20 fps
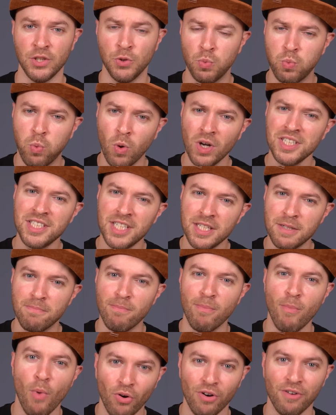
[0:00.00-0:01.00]
You
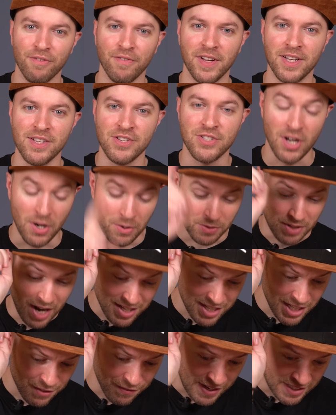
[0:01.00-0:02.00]
wanted more of it. So
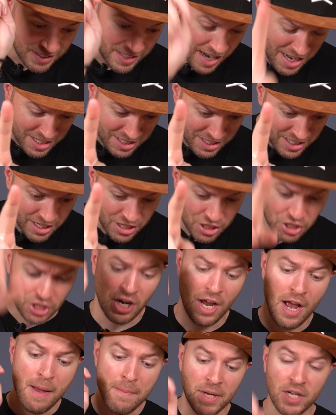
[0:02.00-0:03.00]
das ist fantastisch
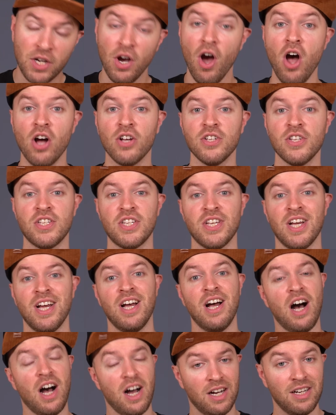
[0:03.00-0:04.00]
because
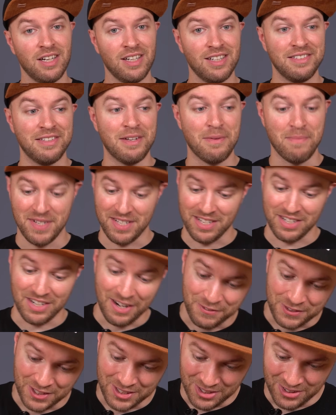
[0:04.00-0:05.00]
it means I don't
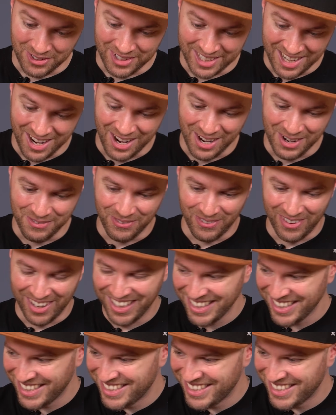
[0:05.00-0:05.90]
have to do any artwork.